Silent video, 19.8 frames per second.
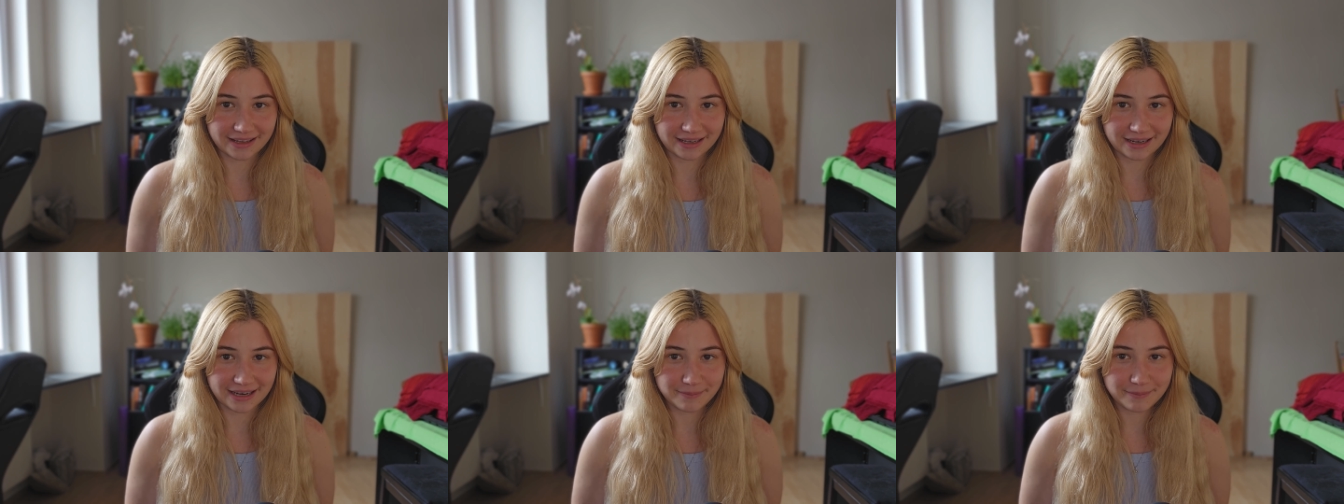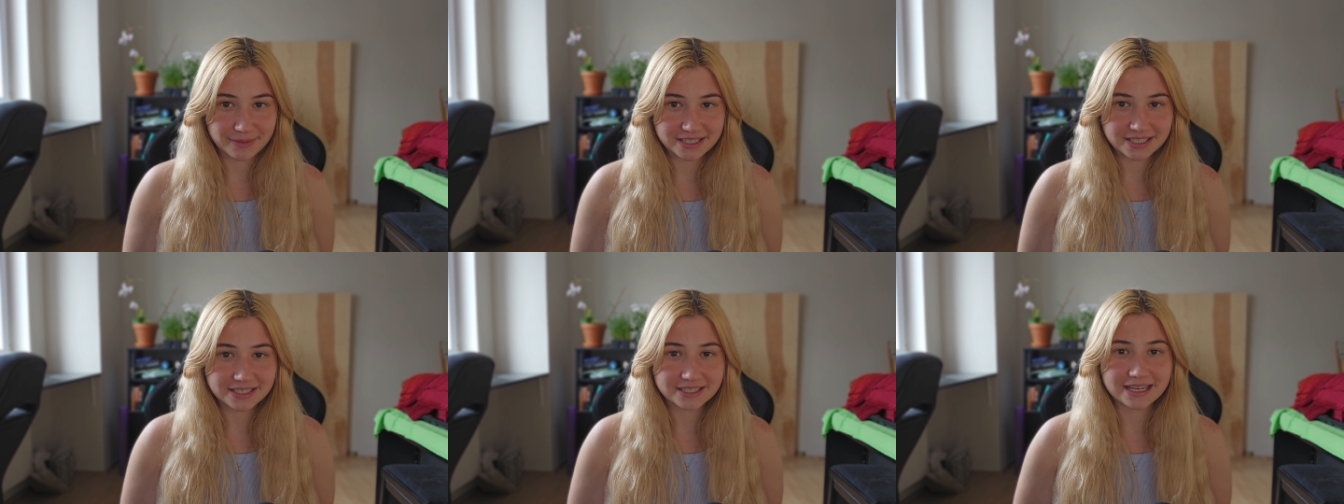
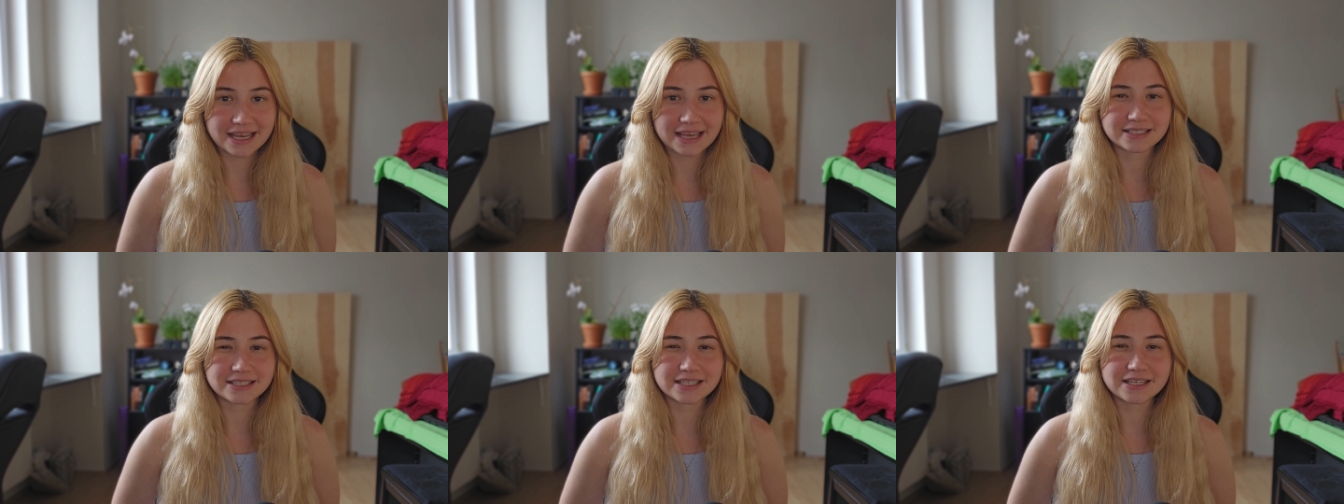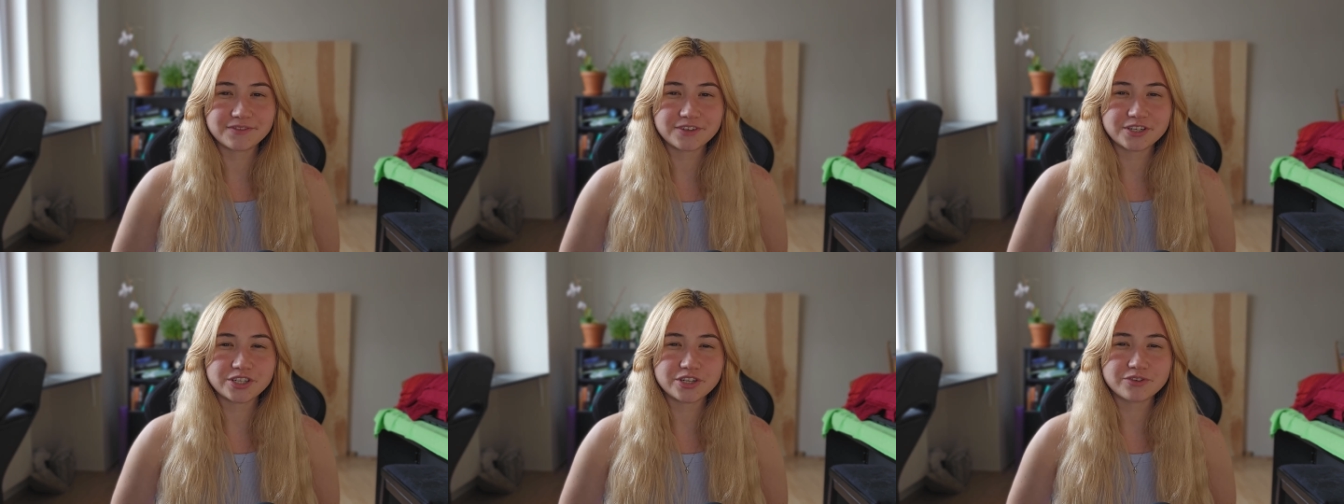limited, and
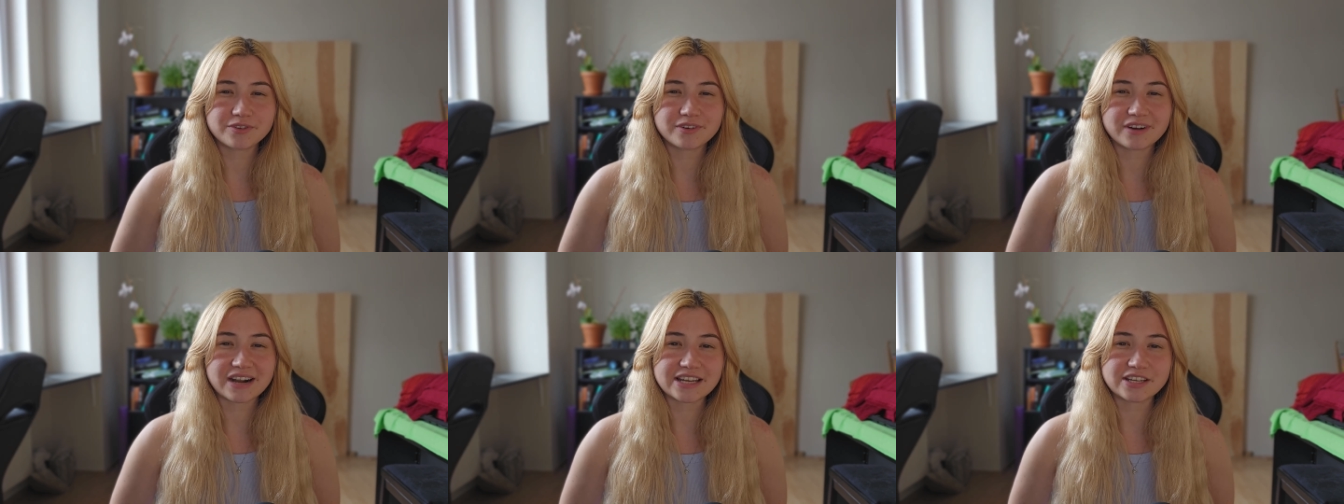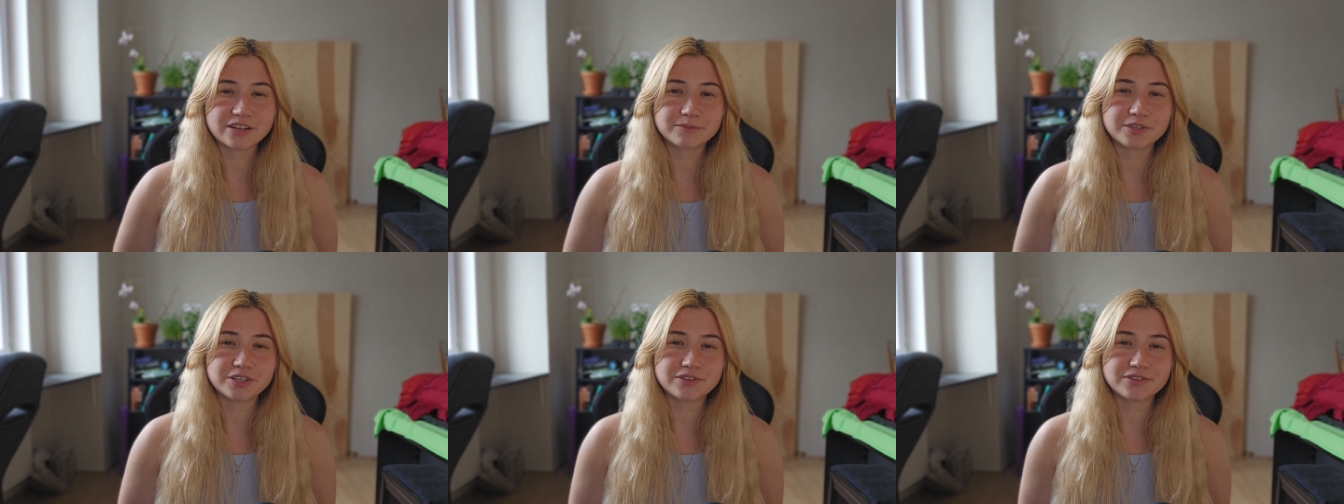even though
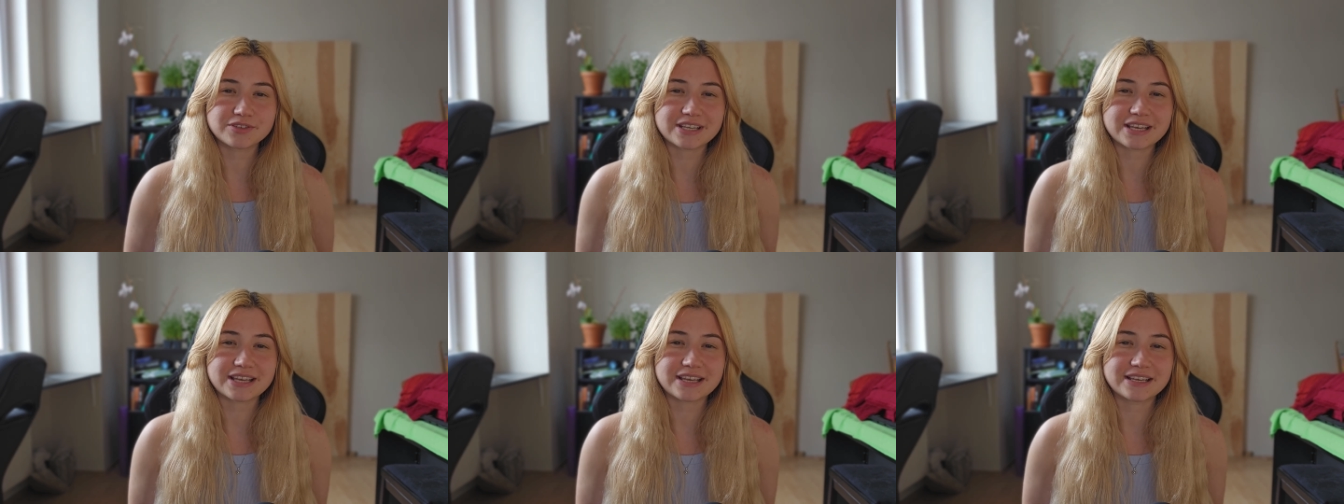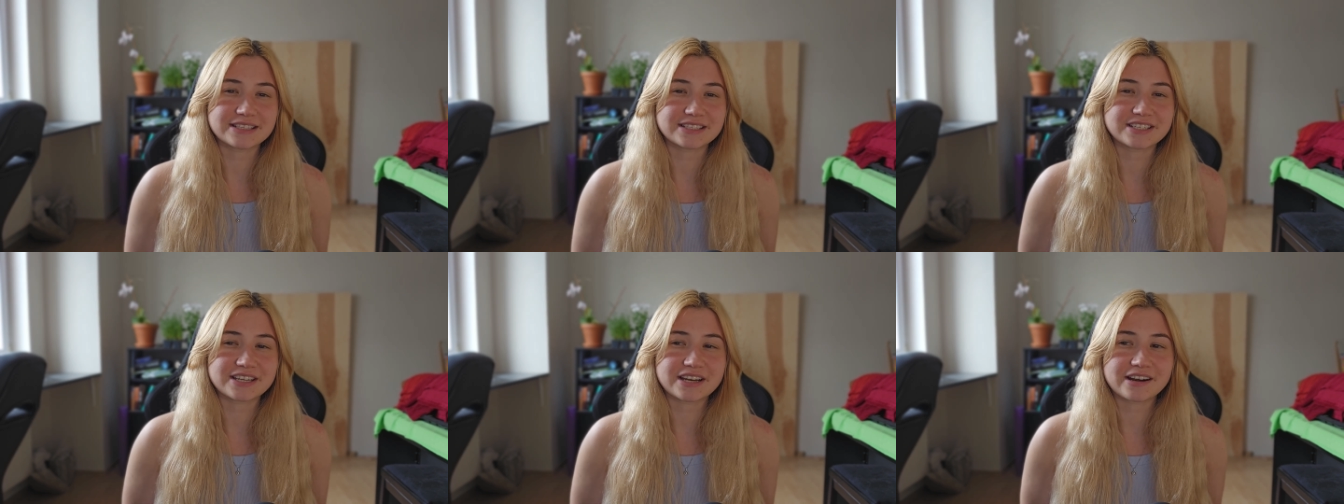Kratom use
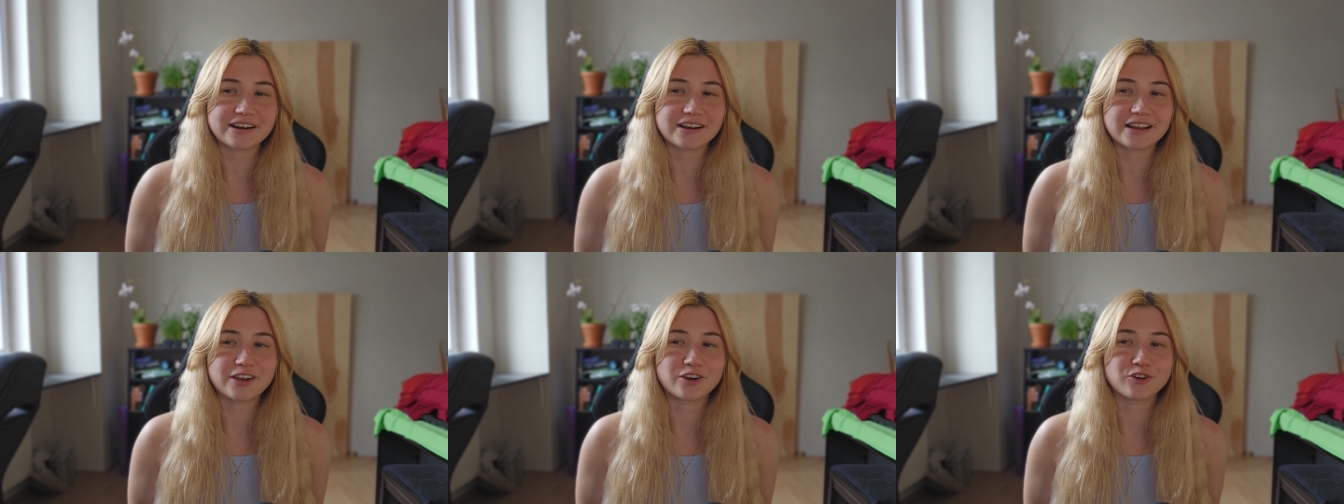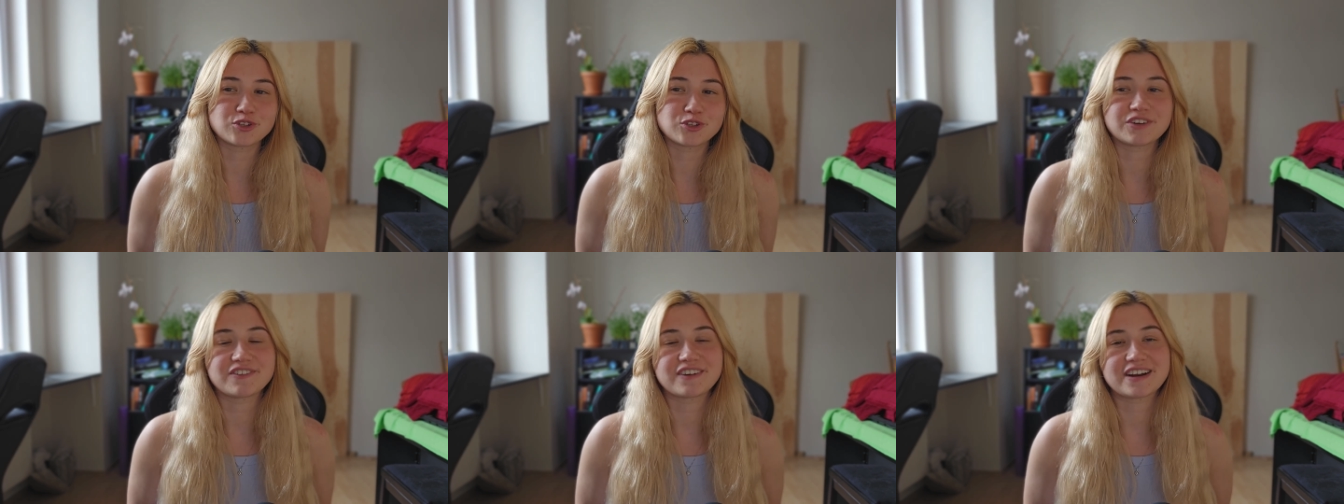is generally
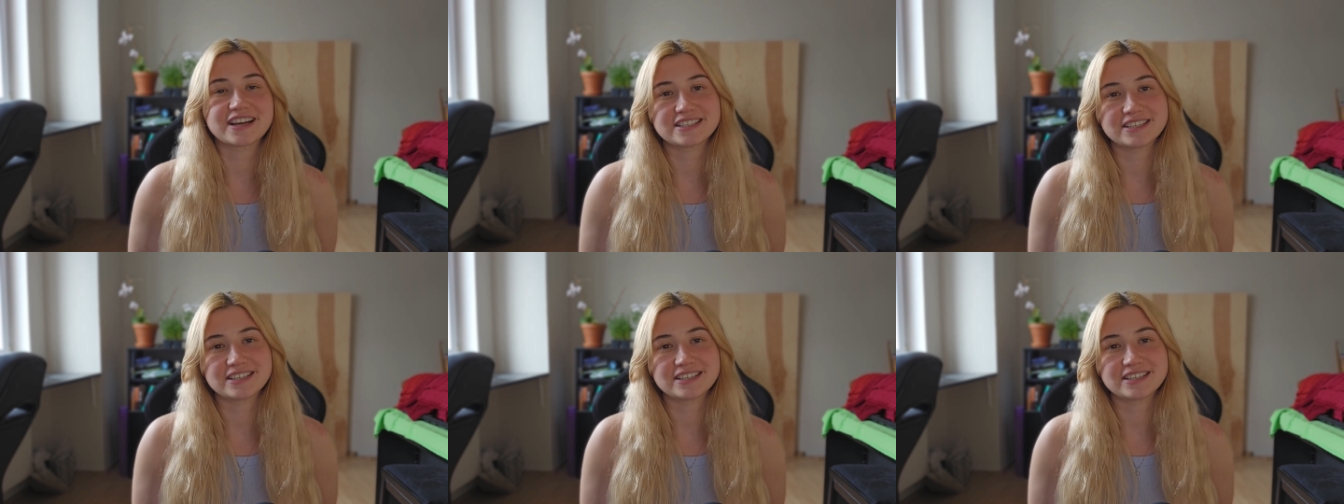on the rise